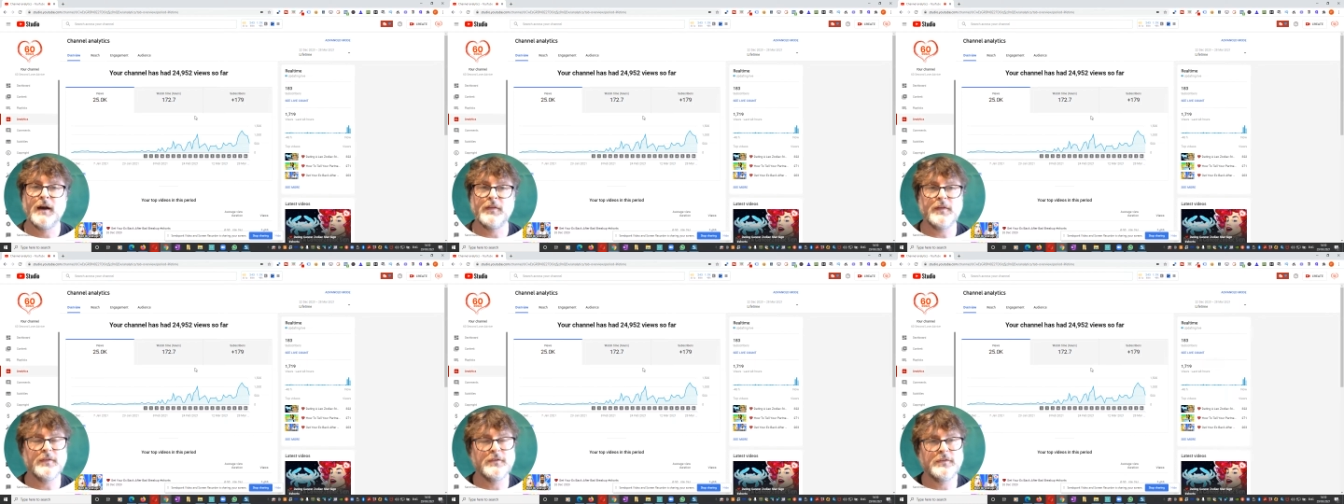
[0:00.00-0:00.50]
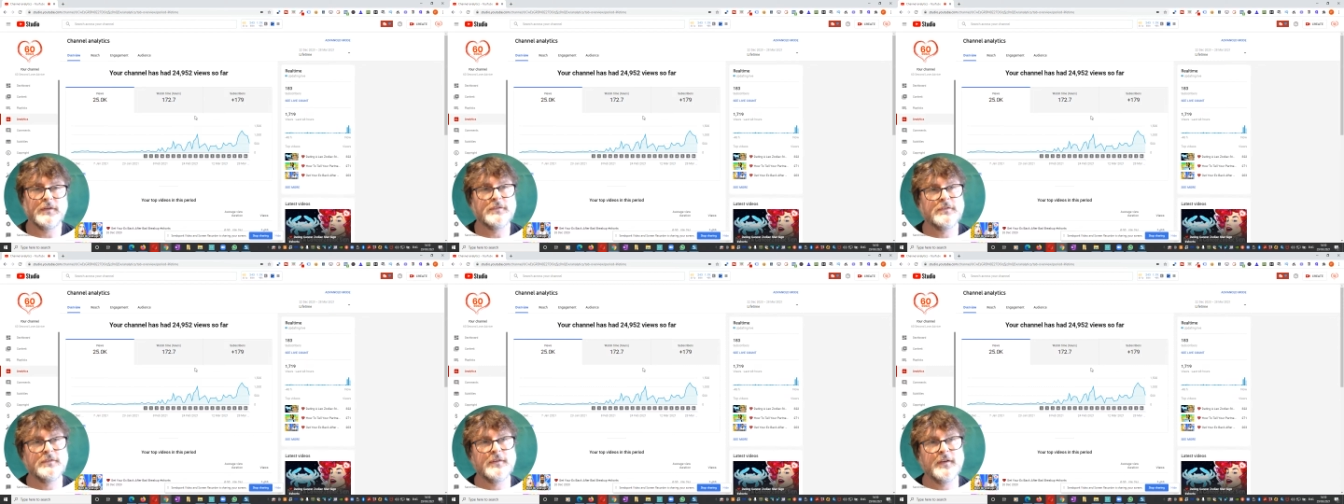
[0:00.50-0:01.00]
I think there's
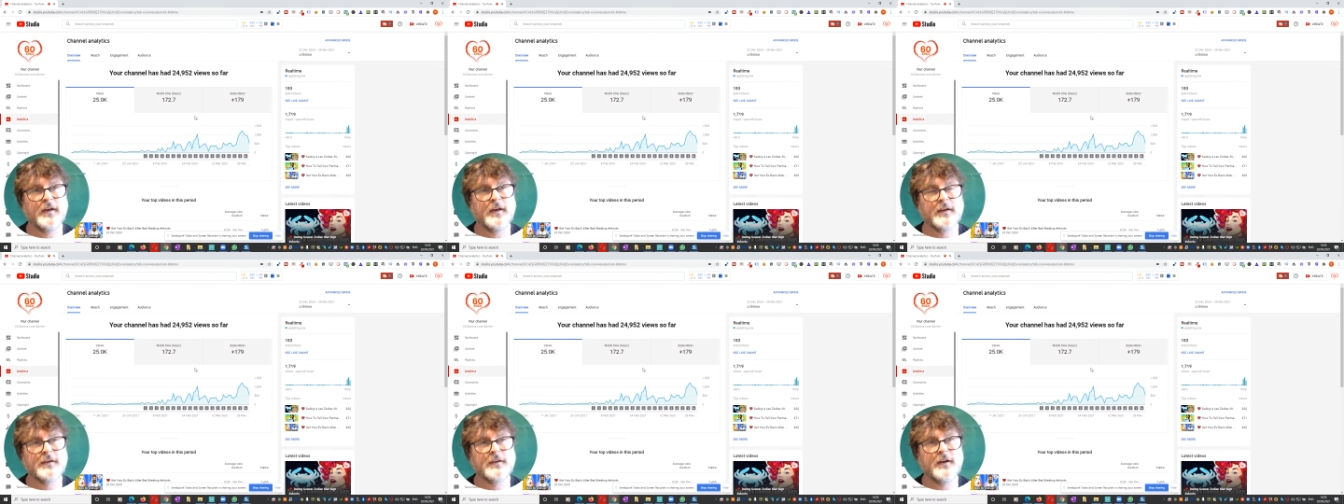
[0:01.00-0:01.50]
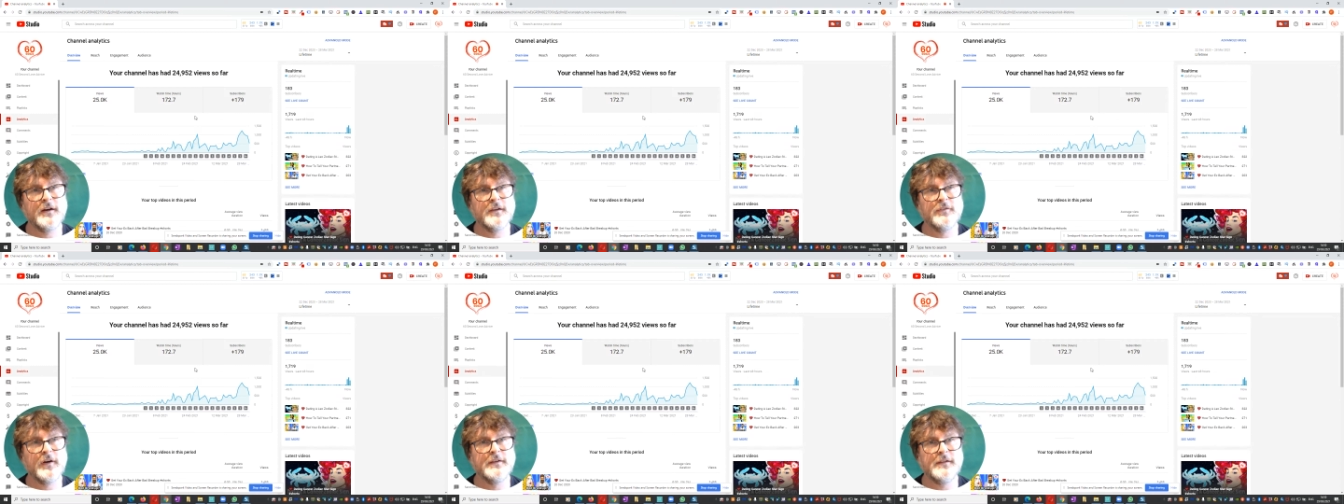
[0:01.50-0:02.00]
this uh, kind
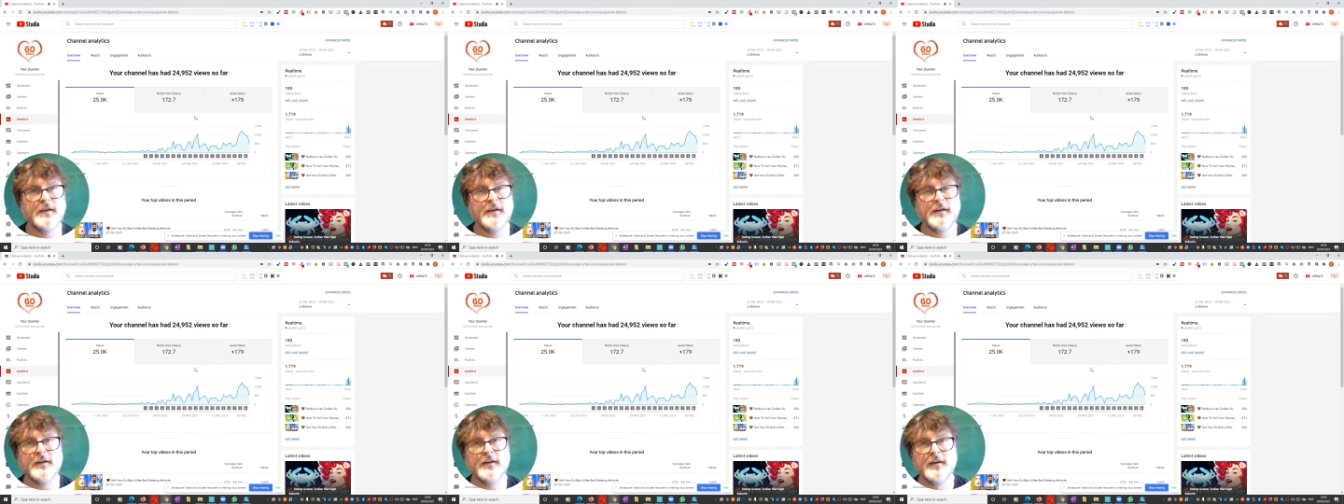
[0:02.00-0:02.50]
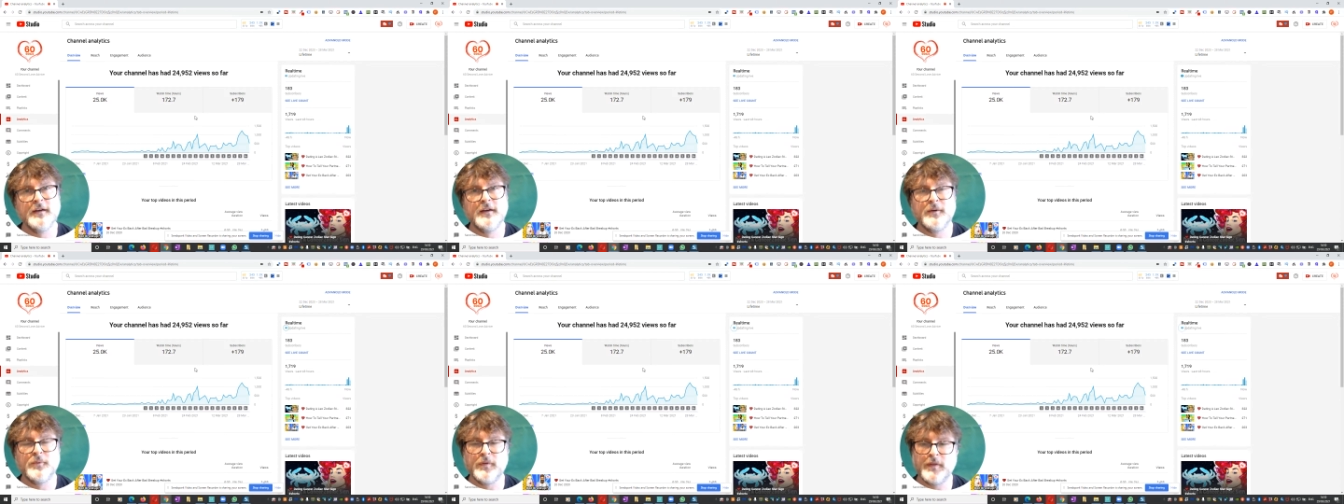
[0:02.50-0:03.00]
of idea
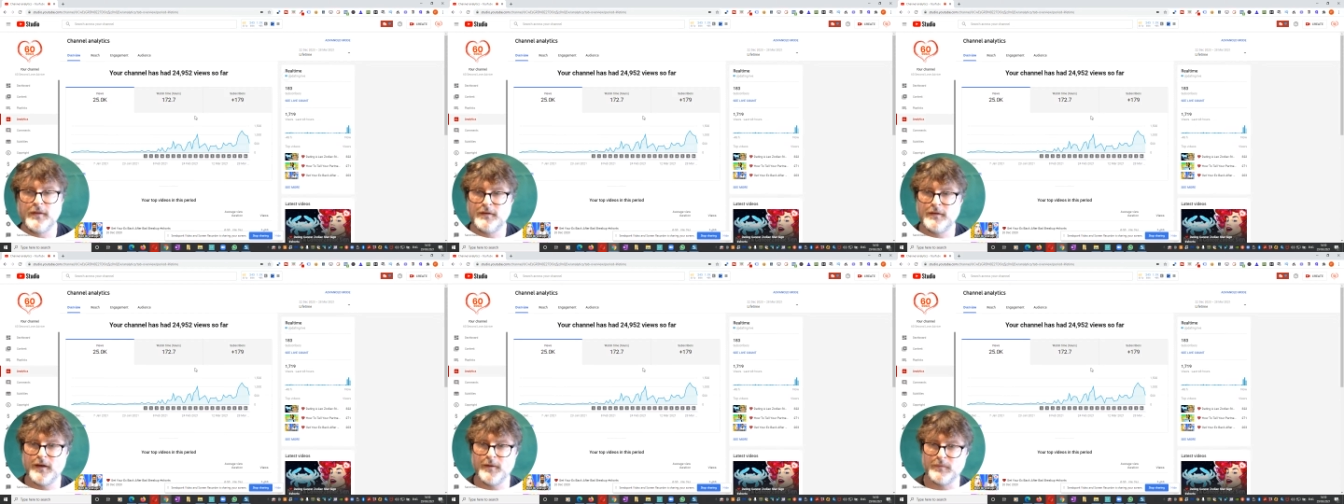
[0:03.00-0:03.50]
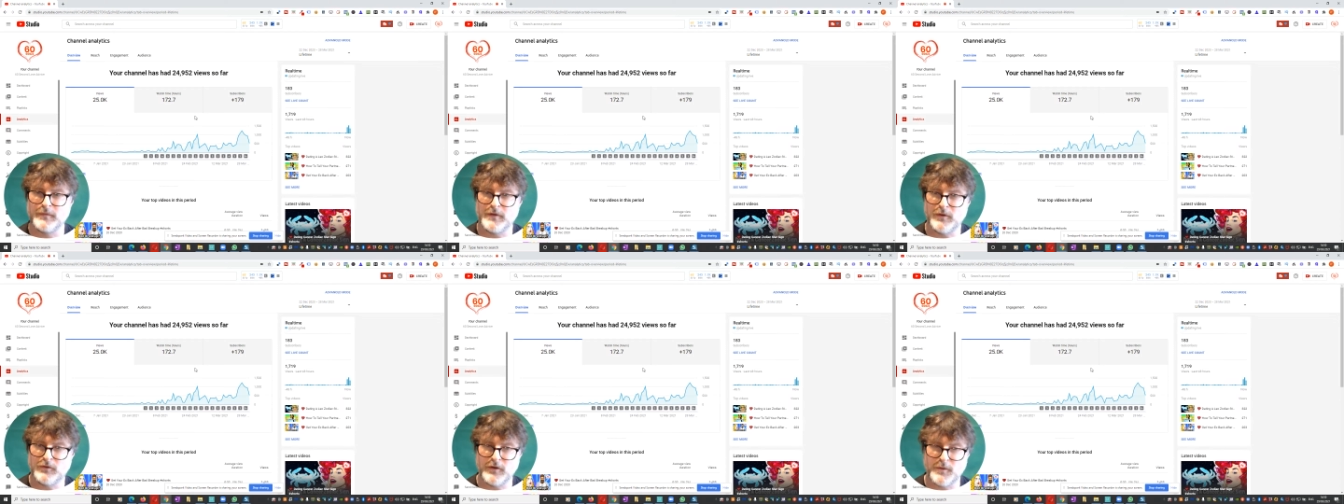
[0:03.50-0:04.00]
within um,
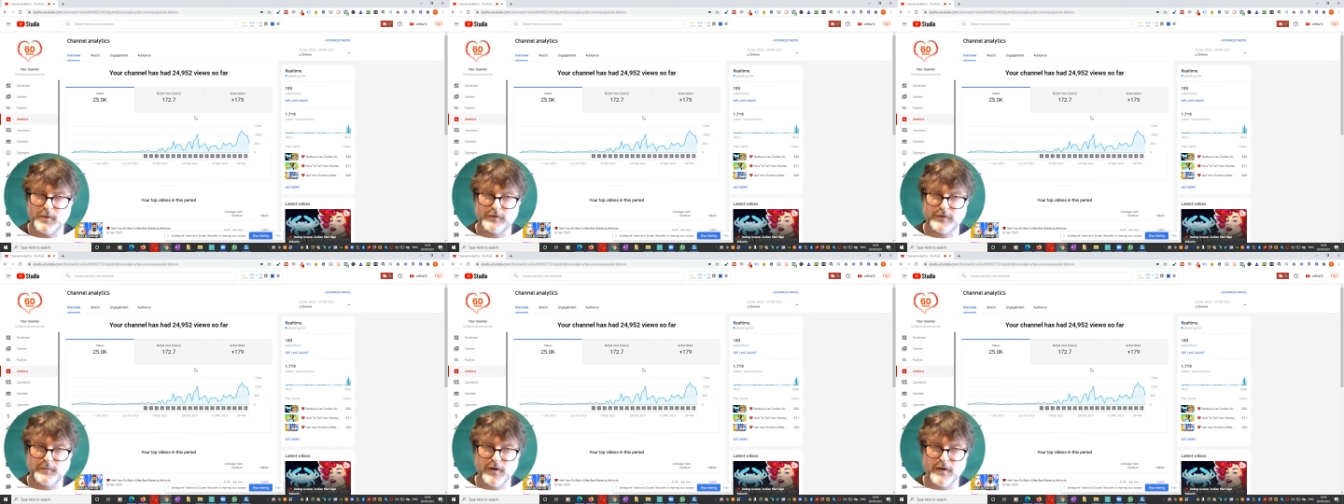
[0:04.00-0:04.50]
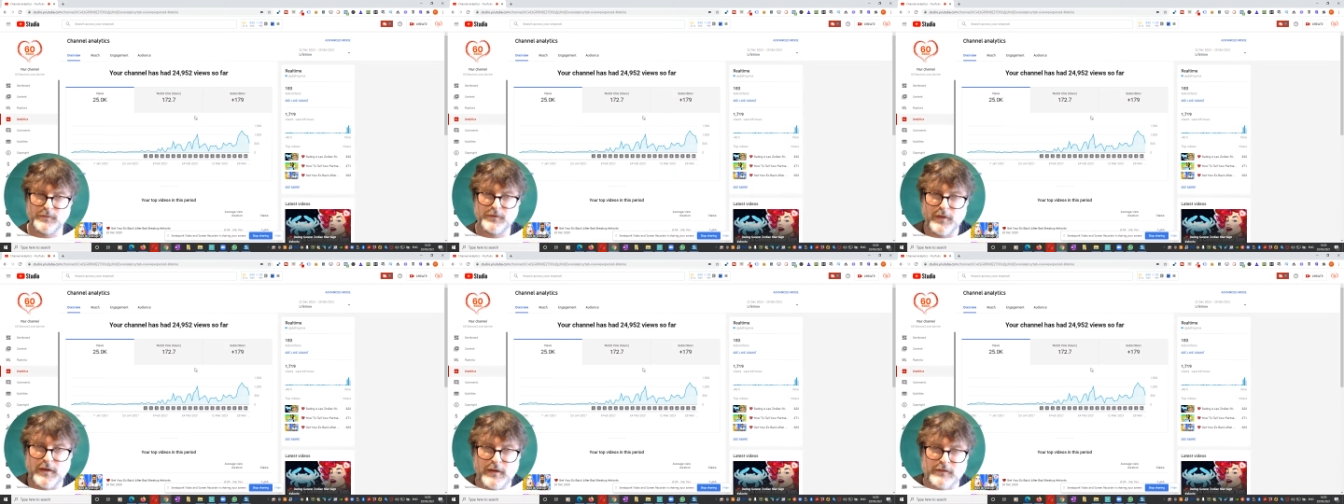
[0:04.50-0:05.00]
YouTubers
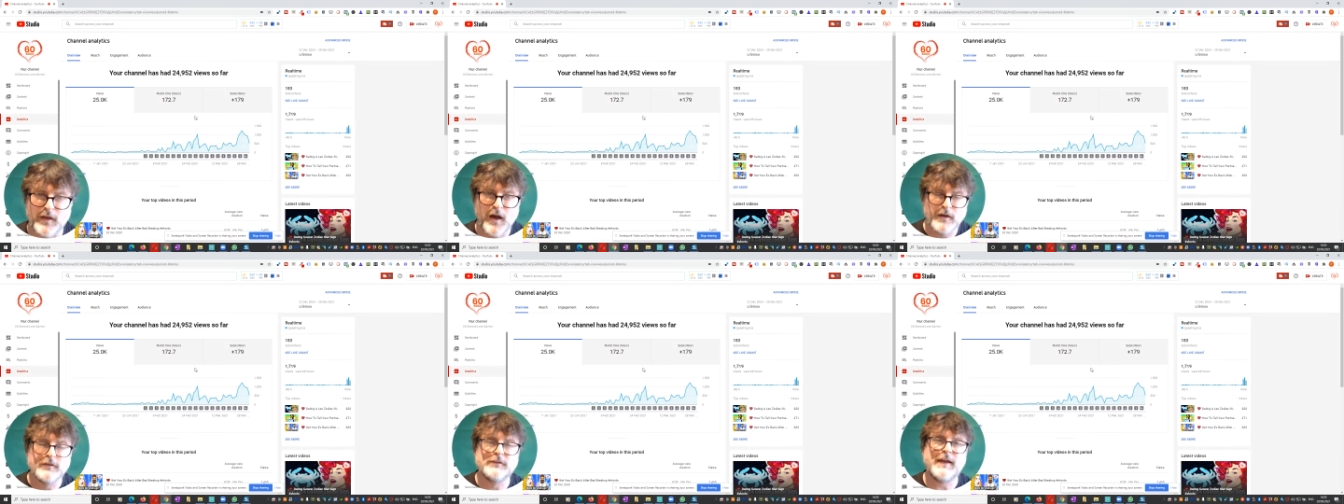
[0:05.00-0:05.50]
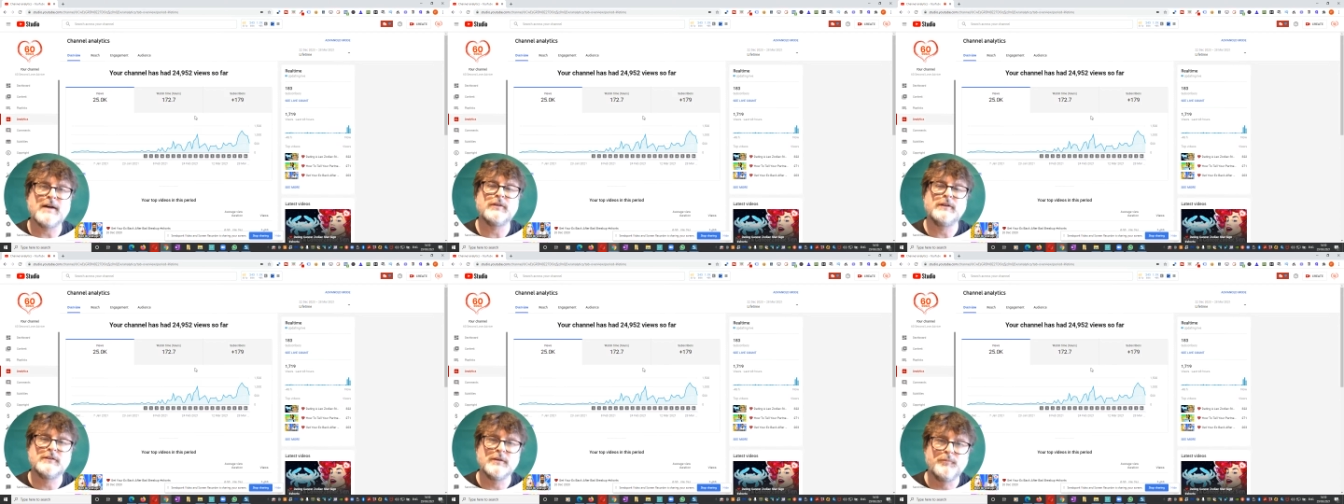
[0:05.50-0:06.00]
sometimes that it's us
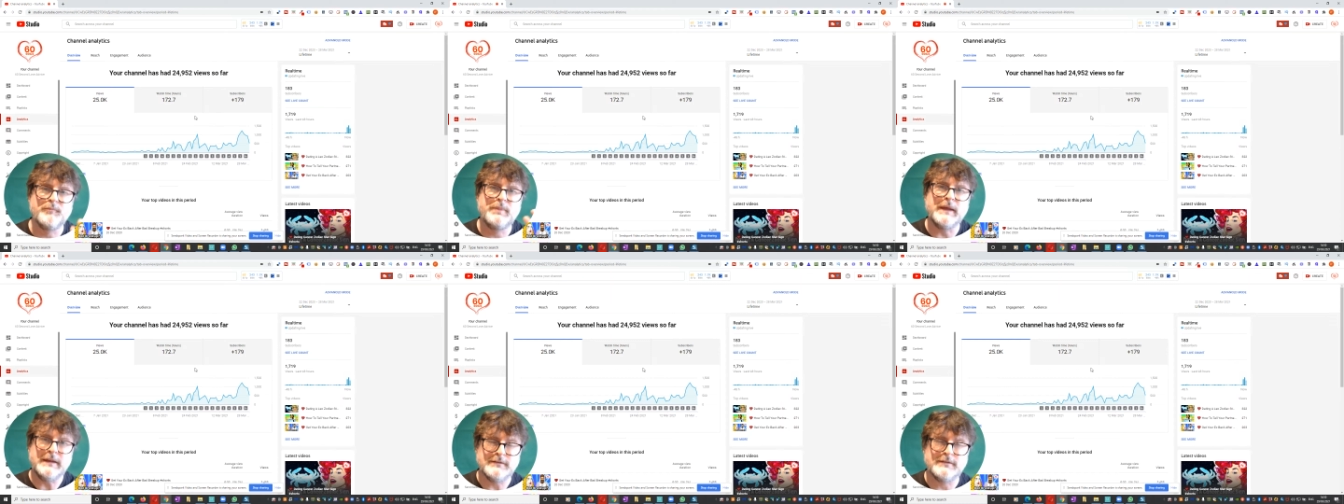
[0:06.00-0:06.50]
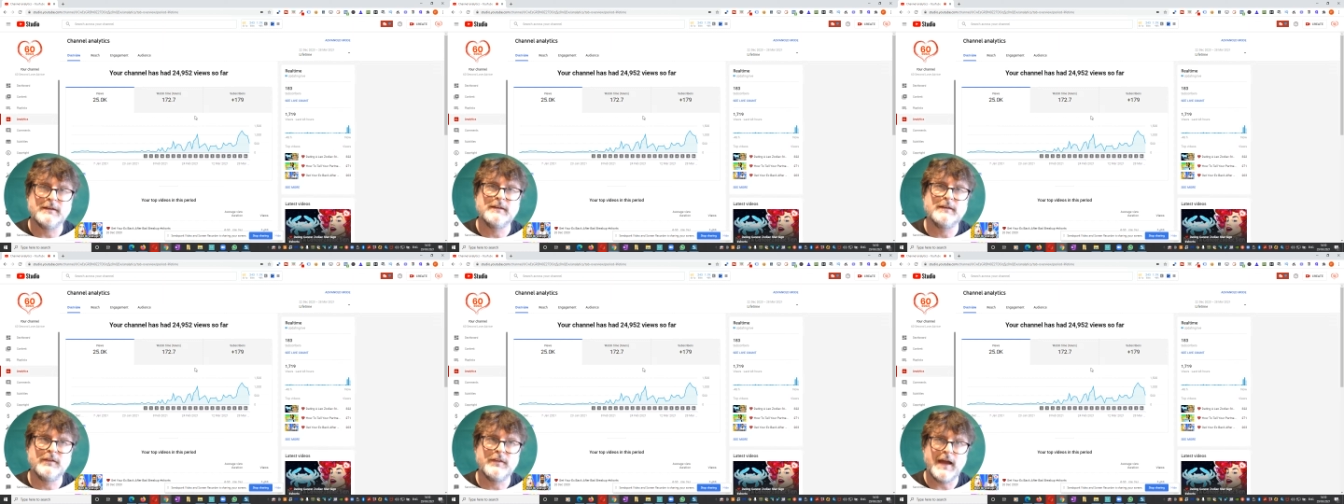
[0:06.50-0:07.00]
having to beat
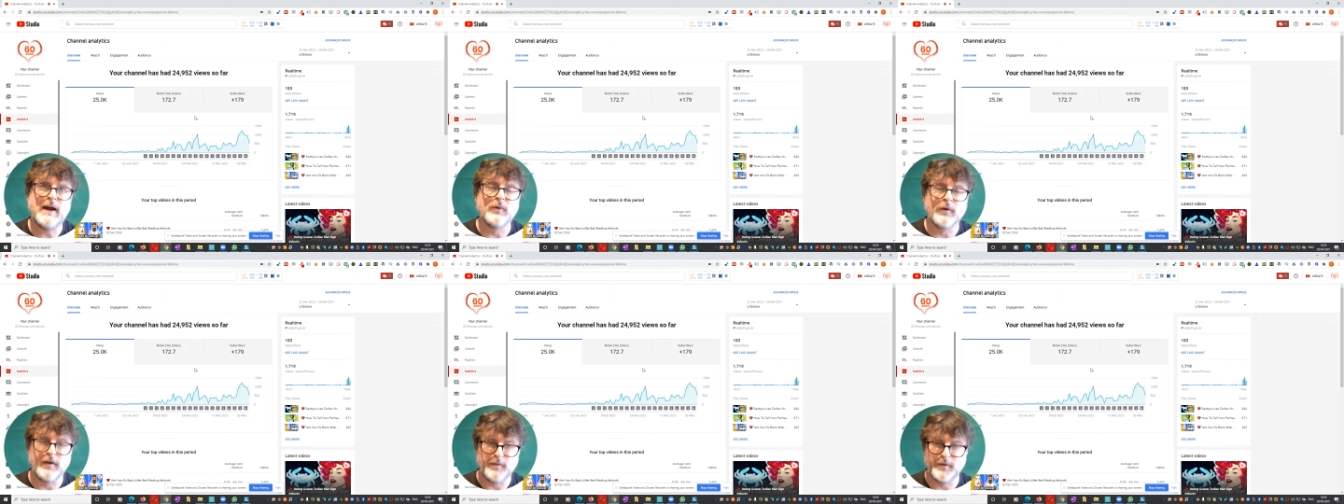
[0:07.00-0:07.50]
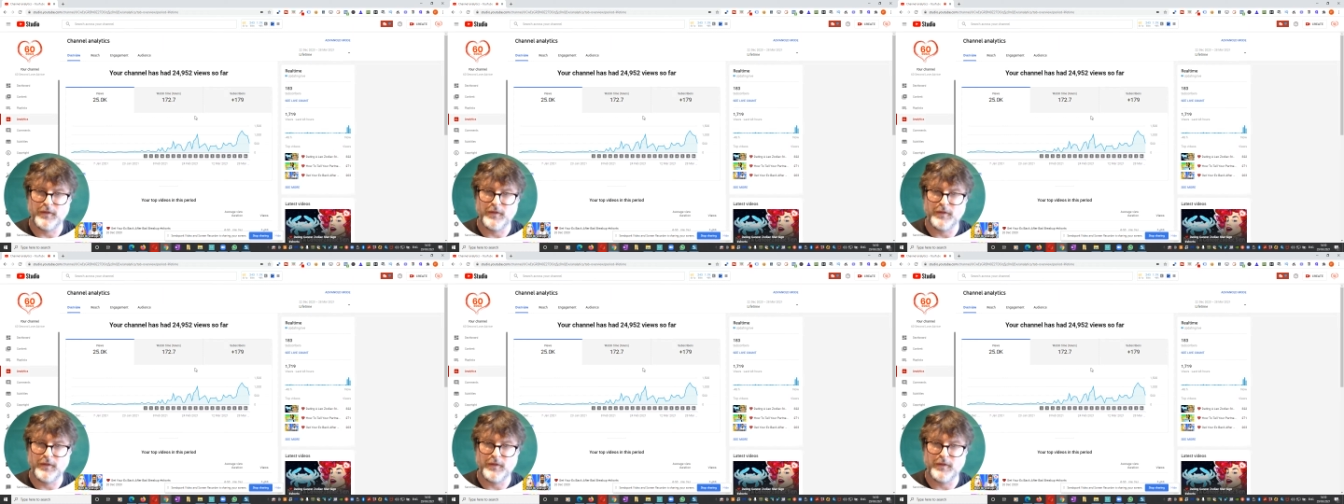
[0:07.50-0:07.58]
the algorithm.